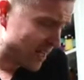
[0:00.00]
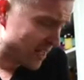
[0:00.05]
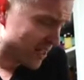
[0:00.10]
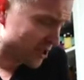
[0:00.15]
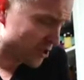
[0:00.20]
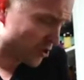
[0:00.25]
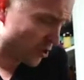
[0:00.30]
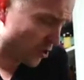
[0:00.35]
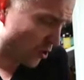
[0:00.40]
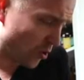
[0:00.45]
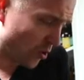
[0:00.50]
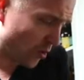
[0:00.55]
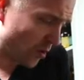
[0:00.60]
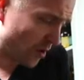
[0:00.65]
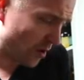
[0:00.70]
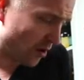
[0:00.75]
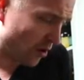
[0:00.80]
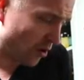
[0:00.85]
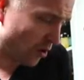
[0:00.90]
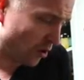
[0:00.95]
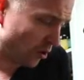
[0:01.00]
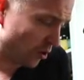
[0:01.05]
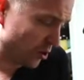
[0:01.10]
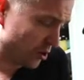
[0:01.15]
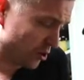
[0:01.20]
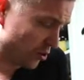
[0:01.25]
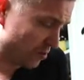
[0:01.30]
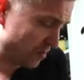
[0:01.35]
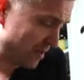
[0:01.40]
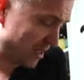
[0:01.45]
So
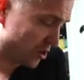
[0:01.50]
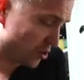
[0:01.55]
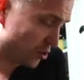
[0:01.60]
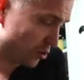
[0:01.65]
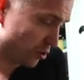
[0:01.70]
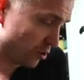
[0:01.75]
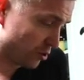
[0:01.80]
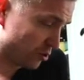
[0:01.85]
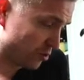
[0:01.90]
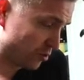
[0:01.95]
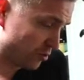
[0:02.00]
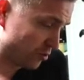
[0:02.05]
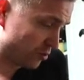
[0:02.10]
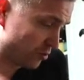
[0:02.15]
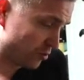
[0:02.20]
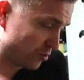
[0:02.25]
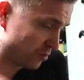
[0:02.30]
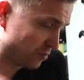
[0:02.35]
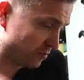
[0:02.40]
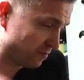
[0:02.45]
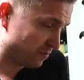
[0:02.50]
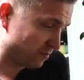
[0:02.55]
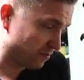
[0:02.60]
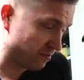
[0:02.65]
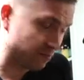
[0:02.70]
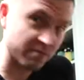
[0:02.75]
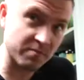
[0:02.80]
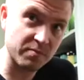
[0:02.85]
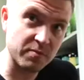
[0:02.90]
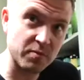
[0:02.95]
also make sure to
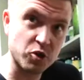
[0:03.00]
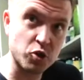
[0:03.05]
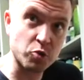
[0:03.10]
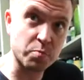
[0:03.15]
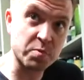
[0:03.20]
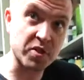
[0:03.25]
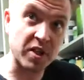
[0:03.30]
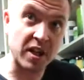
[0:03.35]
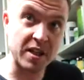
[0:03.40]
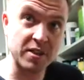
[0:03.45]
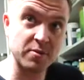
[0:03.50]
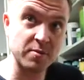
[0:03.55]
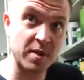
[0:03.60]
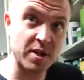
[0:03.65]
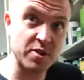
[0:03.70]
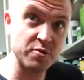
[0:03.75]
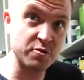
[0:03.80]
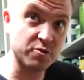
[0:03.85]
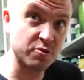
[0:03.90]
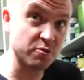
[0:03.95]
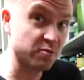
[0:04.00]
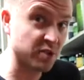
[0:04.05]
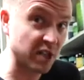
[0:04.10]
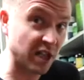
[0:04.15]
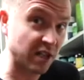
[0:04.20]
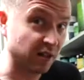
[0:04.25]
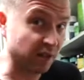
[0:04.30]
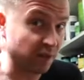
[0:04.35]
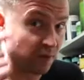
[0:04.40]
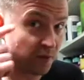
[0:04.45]
subscribe to my YouTube
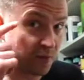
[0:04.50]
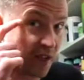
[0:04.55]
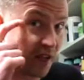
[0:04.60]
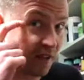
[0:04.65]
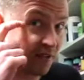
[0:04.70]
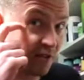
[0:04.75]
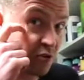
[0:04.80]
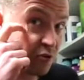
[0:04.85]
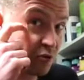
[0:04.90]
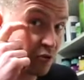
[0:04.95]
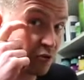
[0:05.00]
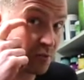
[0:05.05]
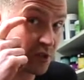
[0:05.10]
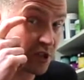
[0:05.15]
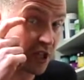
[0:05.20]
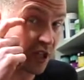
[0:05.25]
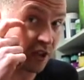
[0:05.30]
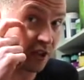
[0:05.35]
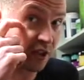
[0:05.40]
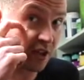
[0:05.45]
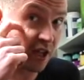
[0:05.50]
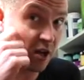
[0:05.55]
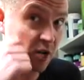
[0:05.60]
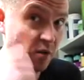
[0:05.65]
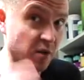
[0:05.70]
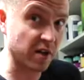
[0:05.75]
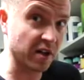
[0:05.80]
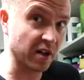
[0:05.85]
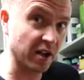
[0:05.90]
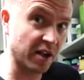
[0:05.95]
channel. We have a YouTube channel now
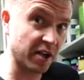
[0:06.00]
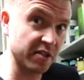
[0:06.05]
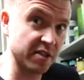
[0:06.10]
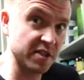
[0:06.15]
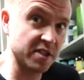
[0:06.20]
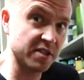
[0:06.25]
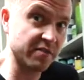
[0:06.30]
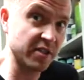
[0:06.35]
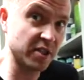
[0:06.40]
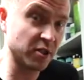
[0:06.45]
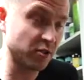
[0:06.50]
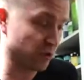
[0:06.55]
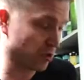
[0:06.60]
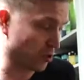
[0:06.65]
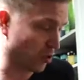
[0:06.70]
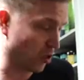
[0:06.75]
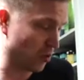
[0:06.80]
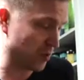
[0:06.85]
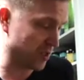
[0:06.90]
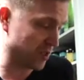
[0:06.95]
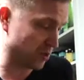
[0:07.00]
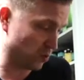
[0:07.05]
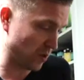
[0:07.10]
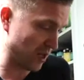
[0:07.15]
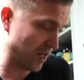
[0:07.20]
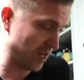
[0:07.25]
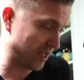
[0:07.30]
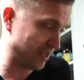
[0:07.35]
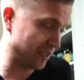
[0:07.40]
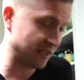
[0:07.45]
where a lot of these videos go as
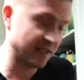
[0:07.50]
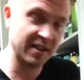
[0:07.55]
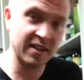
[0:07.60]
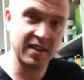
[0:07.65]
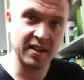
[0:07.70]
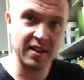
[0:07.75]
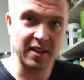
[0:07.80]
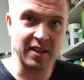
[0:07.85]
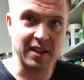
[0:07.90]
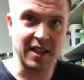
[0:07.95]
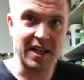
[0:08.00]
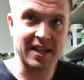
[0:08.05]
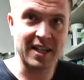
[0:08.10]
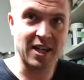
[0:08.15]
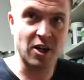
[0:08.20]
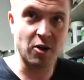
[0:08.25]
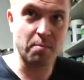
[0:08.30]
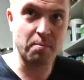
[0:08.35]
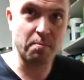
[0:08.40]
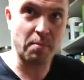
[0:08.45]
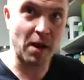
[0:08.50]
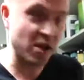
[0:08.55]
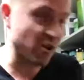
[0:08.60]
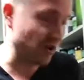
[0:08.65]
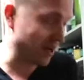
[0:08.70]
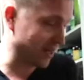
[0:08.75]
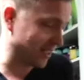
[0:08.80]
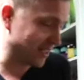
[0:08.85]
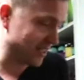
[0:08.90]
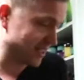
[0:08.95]
well, like our
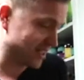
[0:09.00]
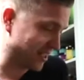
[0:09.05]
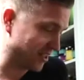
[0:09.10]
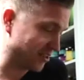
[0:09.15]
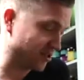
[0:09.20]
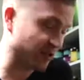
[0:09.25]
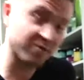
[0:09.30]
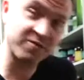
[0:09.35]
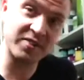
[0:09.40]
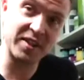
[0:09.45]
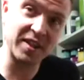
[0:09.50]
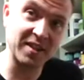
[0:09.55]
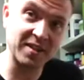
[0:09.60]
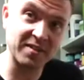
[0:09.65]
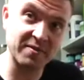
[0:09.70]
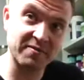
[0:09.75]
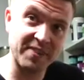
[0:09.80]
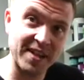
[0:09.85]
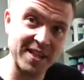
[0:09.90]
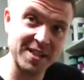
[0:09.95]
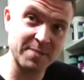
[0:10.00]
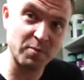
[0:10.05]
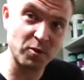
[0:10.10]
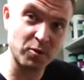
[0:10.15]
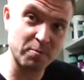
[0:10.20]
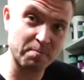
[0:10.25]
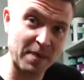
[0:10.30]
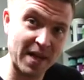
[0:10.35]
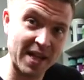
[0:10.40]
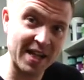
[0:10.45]
Biohacking Center Finland
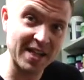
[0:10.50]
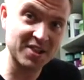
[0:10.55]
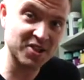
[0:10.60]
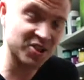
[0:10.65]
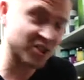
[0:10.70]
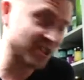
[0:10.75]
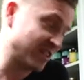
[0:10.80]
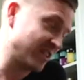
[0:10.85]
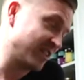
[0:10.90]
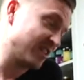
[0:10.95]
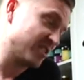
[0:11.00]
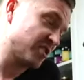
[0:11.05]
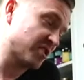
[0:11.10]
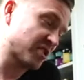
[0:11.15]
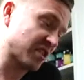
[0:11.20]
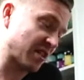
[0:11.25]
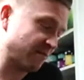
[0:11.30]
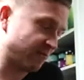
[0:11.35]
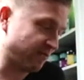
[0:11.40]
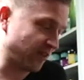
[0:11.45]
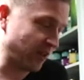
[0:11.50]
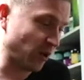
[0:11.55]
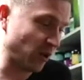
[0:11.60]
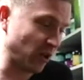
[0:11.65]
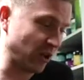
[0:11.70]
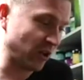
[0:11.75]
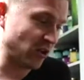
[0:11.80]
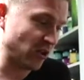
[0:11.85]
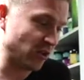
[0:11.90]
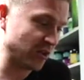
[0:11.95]
Facebook page. Just come
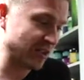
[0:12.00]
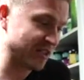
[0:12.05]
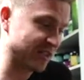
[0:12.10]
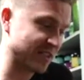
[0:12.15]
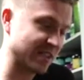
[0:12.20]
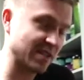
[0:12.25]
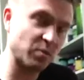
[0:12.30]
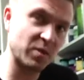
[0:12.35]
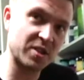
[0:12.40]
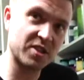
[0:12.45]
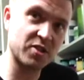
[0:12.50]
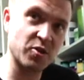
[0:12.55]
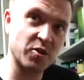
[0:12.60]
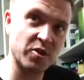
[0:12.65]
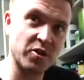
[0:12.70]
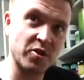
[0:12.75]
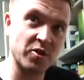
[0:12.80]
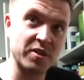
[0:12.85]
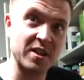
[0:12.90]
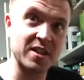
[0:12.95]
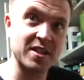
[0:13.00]
follow along and see what's going on.